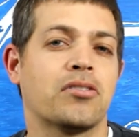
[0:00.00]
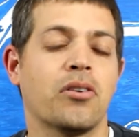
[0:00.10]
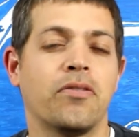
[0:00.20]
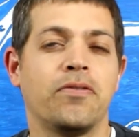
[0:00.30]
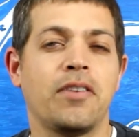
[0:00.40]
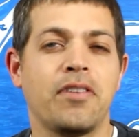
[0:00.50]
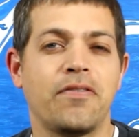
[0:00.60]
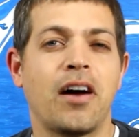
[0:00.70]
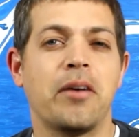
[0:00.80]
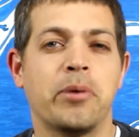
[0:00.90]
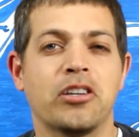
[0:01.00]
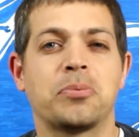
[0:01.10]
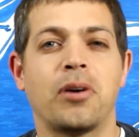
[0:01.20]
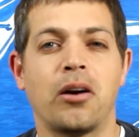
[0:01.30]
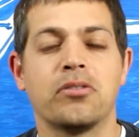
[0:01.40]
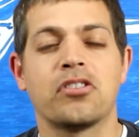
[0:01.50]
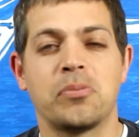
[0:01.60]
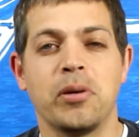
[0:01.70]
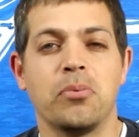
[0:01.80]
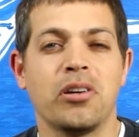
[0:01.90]
so 55 miles per hour is a
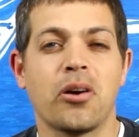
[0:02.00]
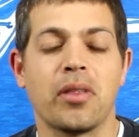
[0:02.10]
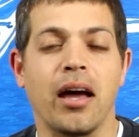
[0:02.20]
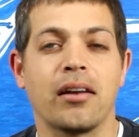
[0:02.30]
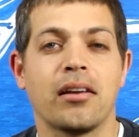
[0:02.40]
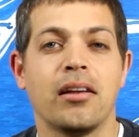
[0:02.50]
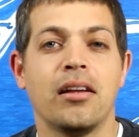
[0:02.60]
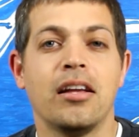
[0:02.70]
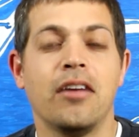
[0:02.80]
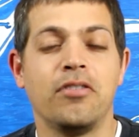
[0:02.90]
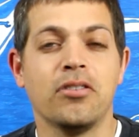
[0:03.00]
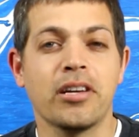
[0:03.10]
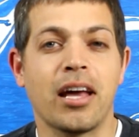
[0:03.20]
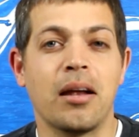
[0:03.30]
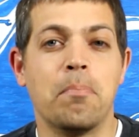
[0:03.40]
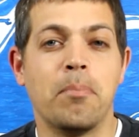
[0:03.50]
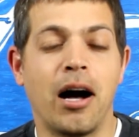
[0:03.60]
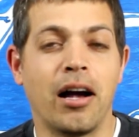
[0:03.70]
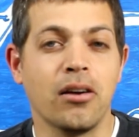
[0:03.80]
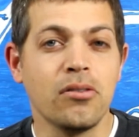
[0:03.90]
speed, we know that. If you look at it,
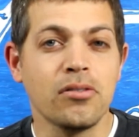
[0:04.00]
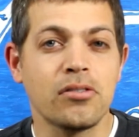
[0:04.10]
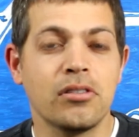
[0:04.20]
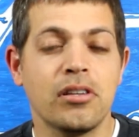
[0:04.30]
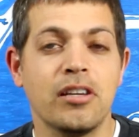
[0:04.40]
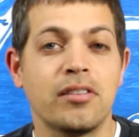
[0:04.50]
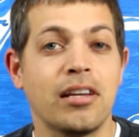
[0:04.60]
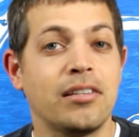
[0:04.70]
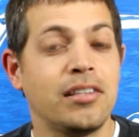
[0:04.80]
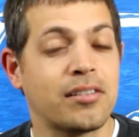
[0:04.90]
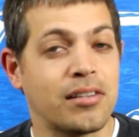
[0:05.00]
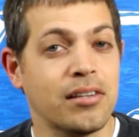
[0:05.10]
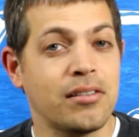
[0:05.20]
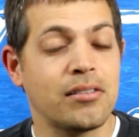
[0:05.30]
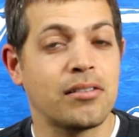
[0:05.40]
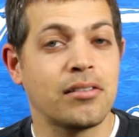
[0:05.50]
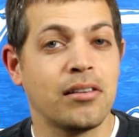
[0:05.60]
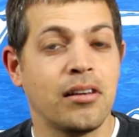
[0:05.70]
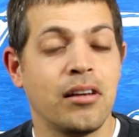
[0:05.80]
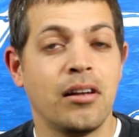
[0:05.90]
miles is a distance,
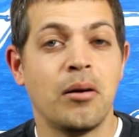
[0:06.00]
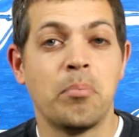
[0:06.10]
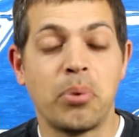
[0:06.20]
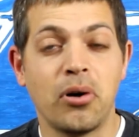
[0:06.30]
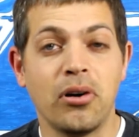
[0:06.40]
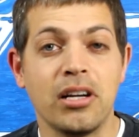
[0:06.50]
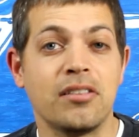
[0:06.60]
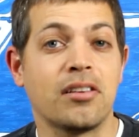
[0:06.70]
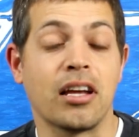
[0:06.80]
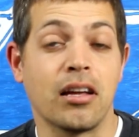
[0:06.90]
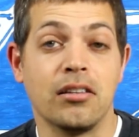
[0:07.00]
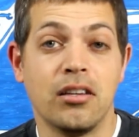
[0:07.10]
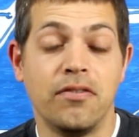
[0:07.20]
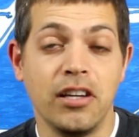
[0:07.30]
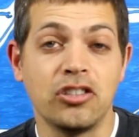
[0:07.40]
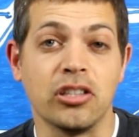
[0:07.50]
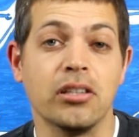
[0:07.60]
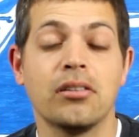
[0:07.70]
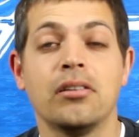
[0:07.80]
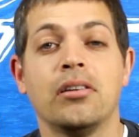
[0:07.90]
per is like
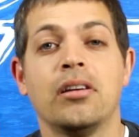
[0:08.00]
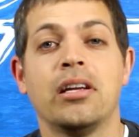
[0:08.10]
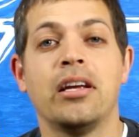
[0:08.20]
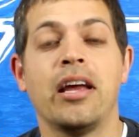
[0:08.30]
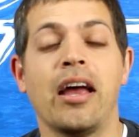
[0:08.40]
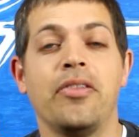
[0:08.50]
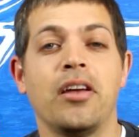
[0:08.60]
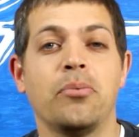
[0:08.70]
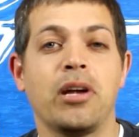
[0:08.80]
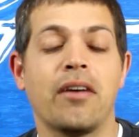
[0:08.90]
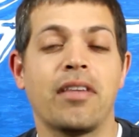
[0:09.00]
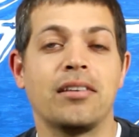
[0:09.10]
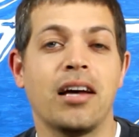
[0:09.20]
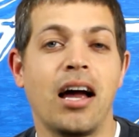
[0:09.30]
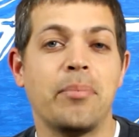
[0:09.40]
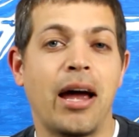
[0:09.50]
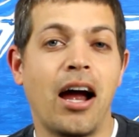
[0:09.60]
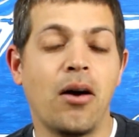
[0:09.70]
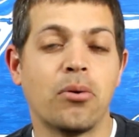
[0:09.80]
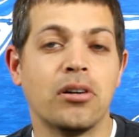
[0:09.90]
division, and then we have that time,
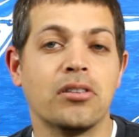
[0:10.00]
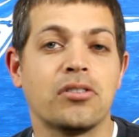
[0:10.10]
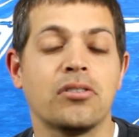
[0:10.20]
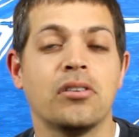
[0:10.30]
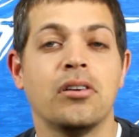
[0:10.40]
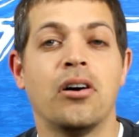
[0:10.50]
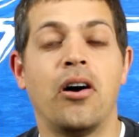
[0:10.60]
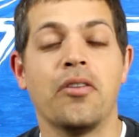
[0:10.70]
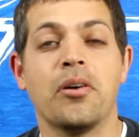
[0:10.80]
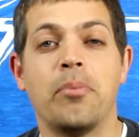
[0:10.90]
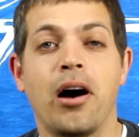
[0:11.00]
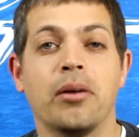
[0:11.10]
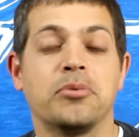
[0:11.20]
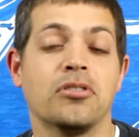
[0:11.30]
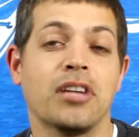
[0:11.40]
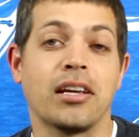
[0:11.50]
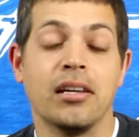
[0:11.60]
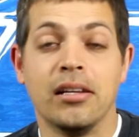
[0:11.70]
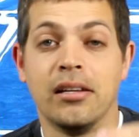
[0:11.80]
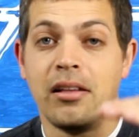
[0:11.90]
hours, on the bottom. So it's like
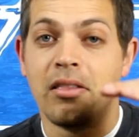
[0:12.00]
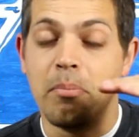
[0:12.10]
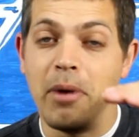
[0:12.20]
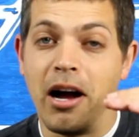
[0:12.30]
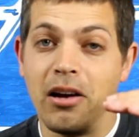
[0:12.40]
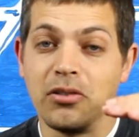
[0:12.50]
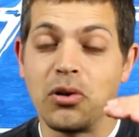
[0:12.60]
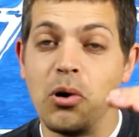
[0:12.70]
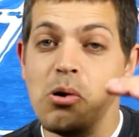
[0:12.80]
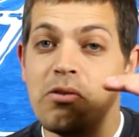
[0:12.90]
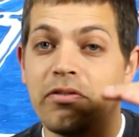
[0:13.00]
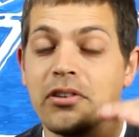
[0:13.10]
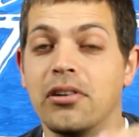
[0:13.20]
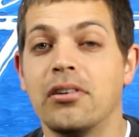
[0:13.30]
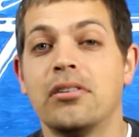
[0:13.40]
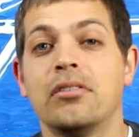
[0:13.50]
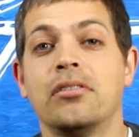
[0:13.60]
the miles over,